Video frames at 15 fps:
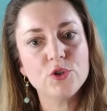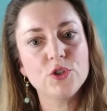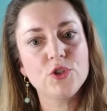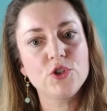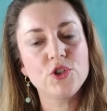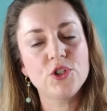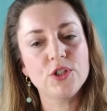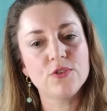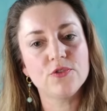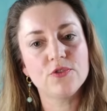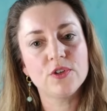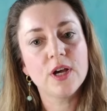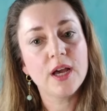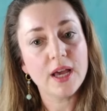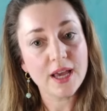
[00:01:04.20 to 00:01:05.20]
to achieve
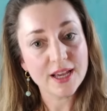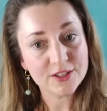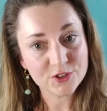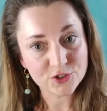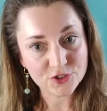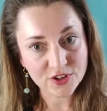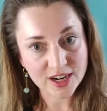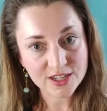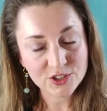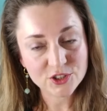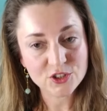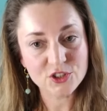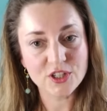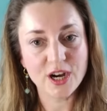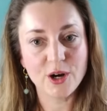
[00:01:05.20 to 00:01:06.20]
and write
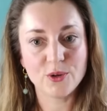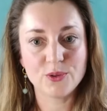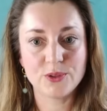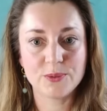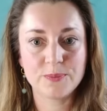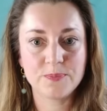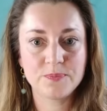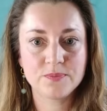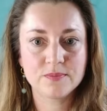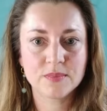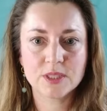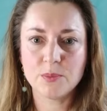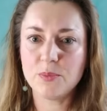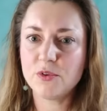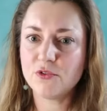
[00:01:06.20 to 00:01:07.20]
it down.
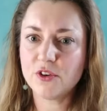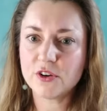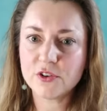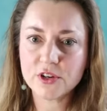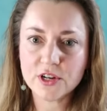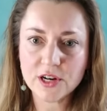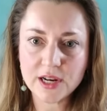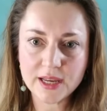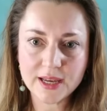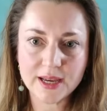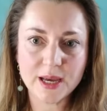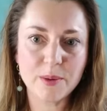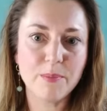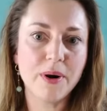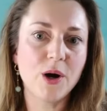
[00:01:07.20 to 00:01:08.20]
Be very clear
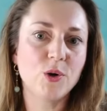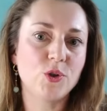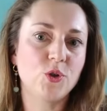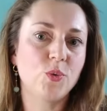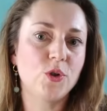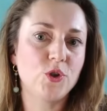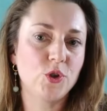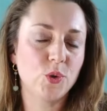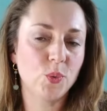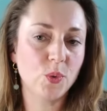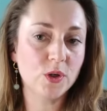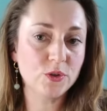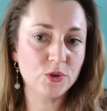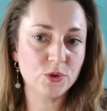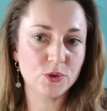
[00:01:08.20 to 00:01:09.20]
about what you
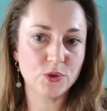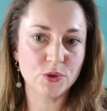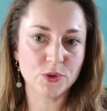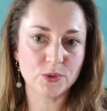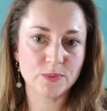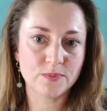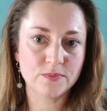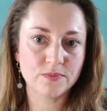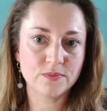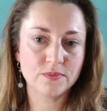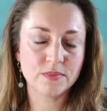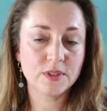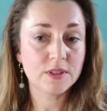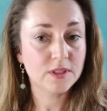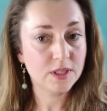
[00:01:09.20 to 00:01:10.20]
want to do.
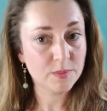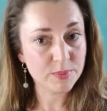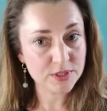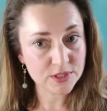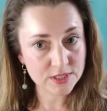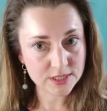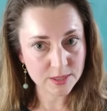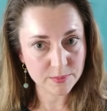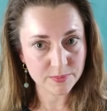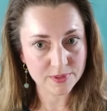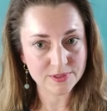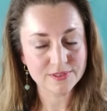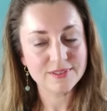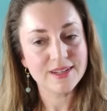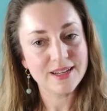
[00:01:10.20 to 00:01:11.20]
Keep it
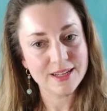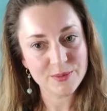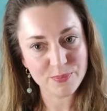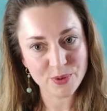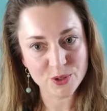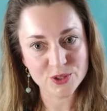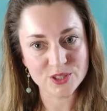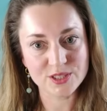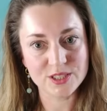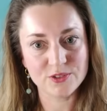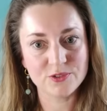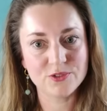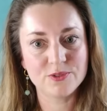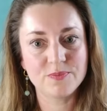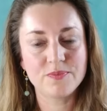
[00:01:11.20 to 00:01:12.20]
simple and
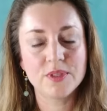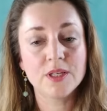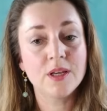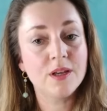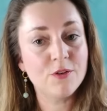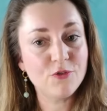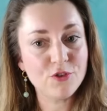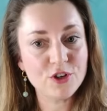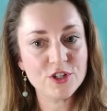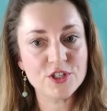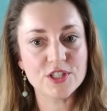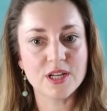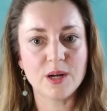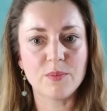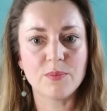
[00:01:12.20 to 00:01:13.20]
positive. For
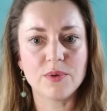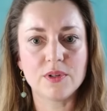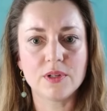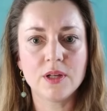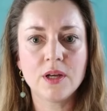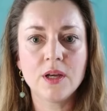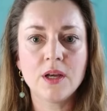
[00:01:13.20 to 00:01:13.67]
example,